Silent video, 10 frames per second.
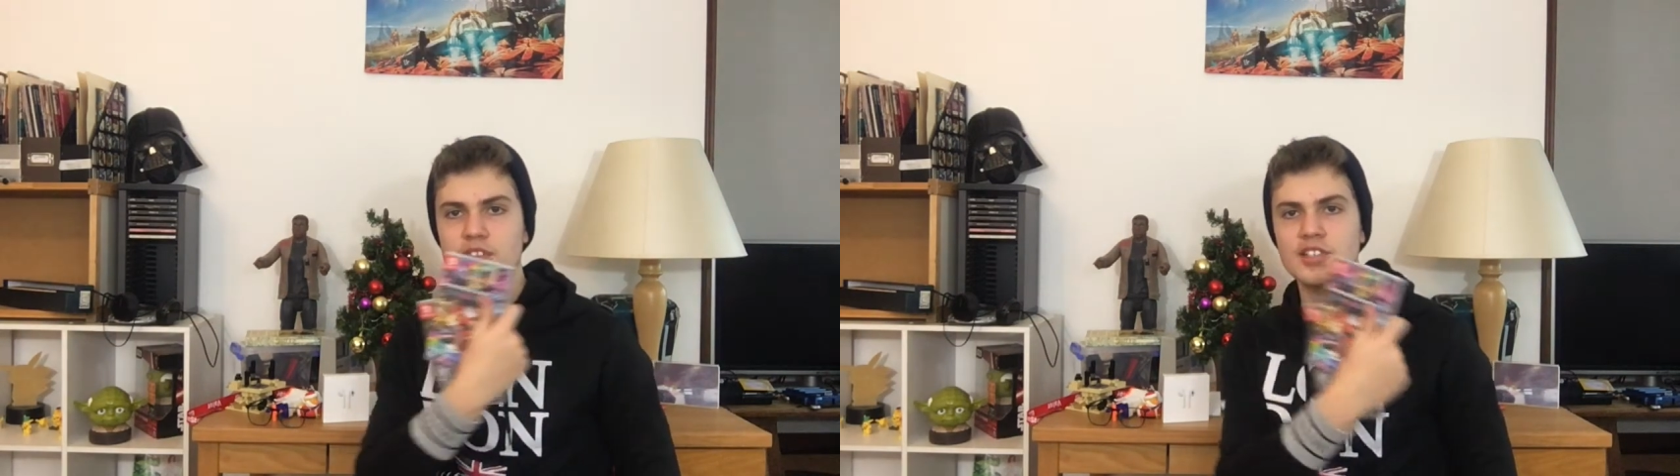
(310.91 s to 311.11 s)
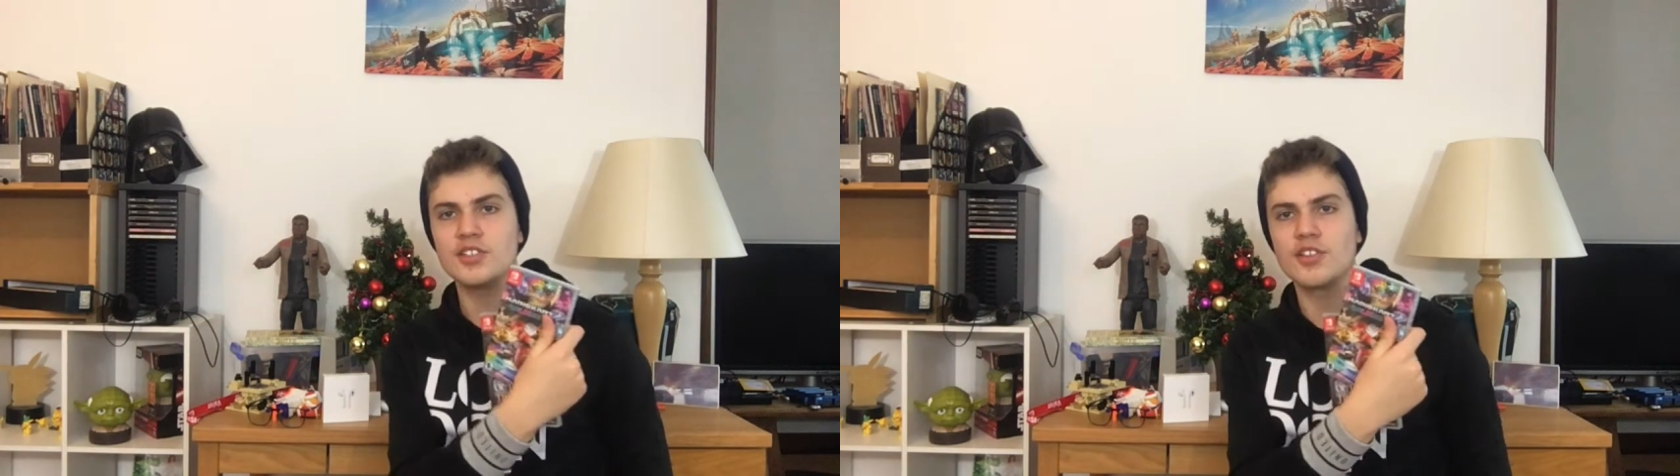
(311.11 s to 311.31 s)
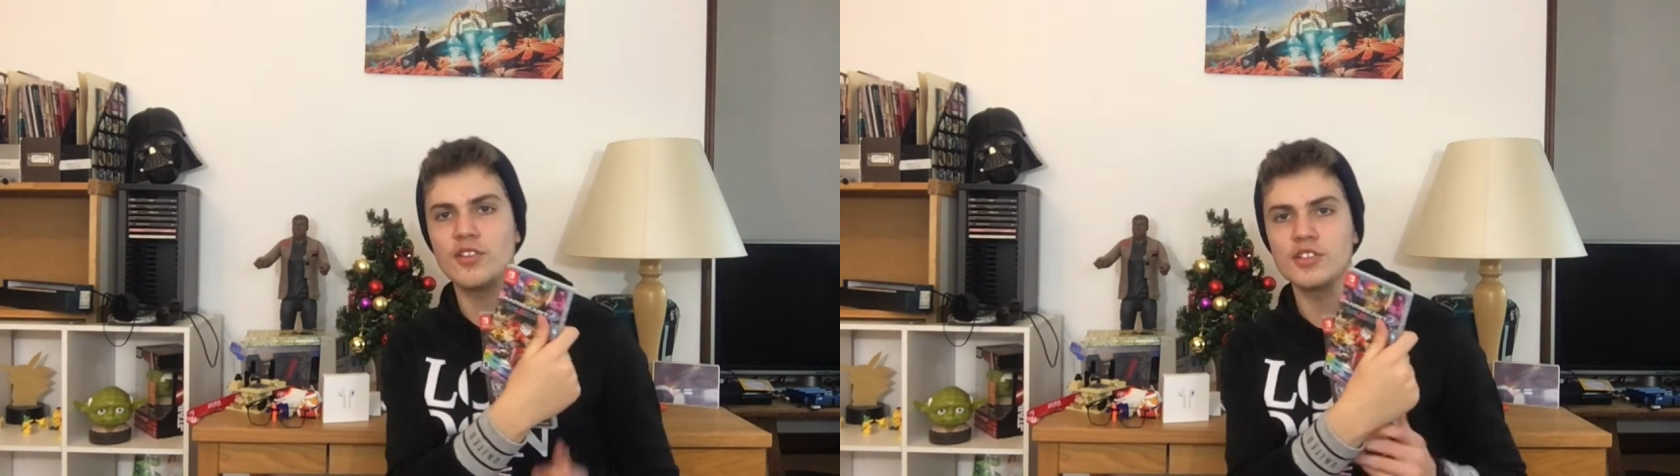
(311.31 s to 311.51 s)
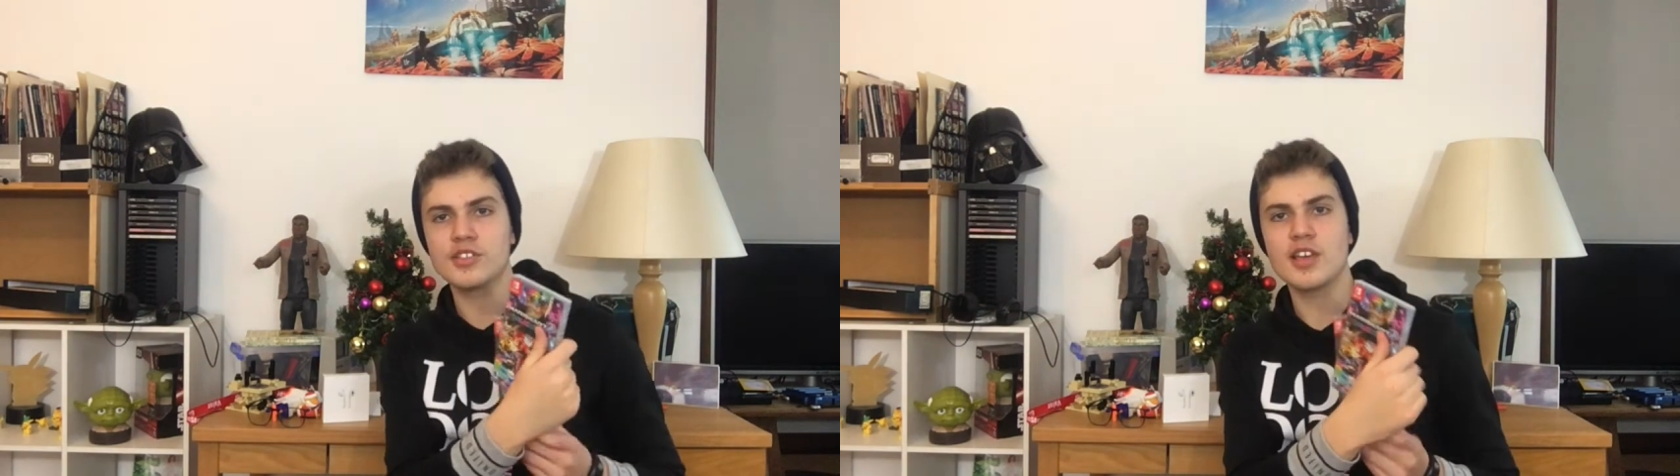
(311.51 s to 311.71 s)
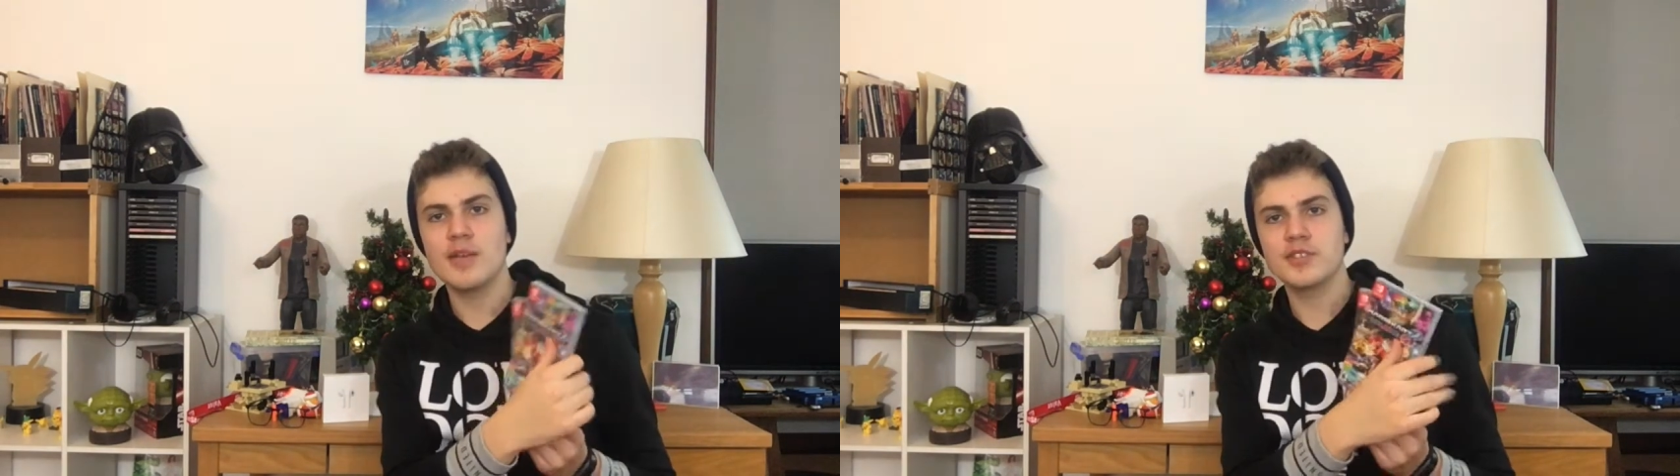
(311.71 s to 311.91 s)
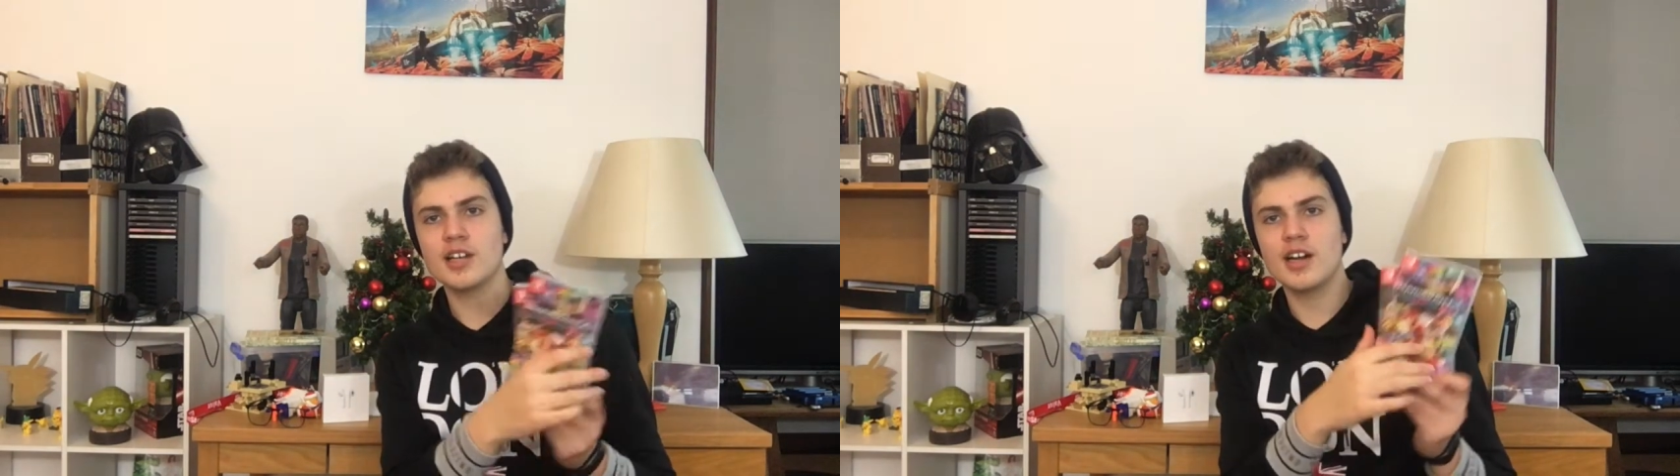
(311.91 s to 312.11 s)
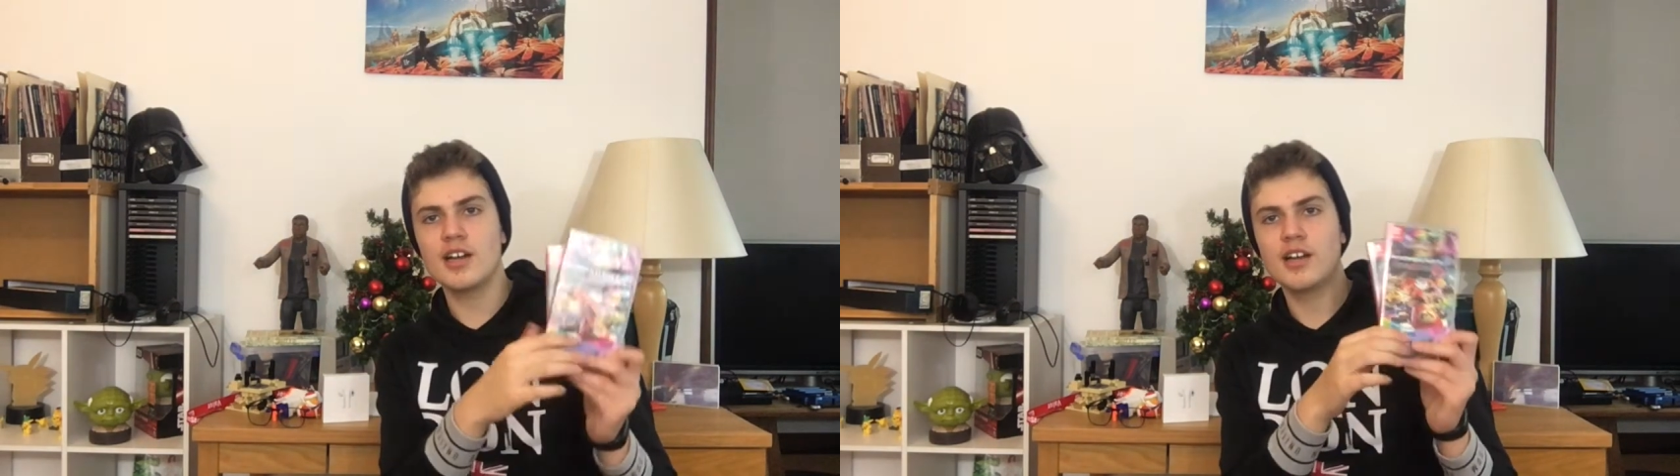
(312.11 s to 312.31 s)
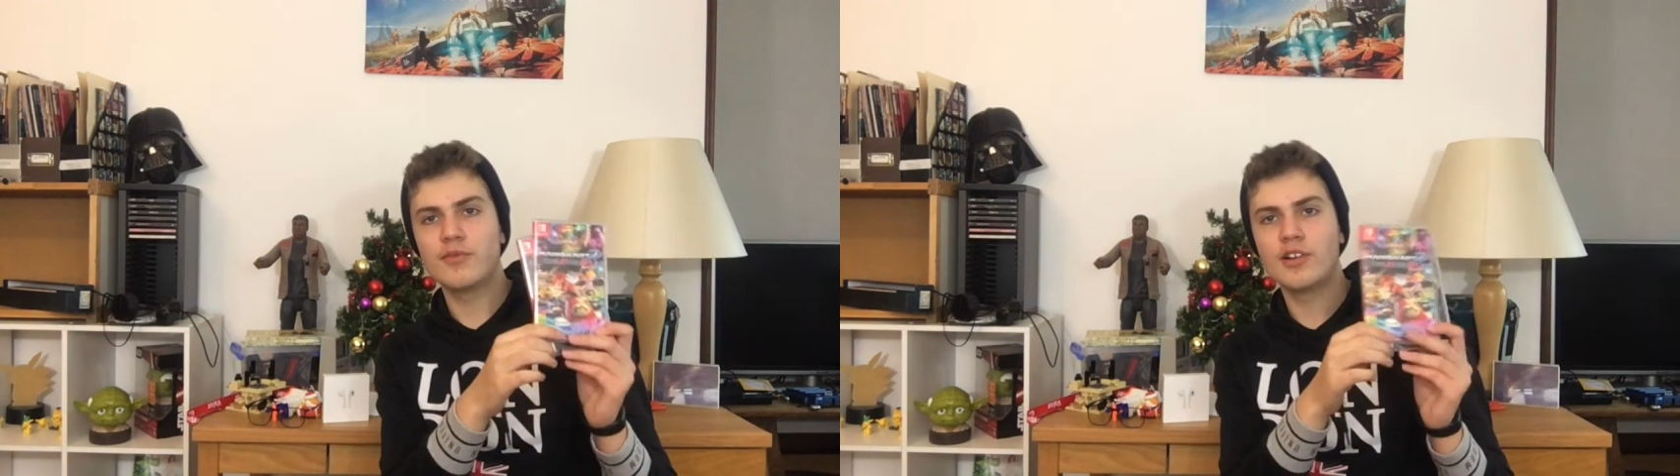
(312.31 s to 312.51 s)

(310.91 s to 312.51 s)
This is the only two games I got.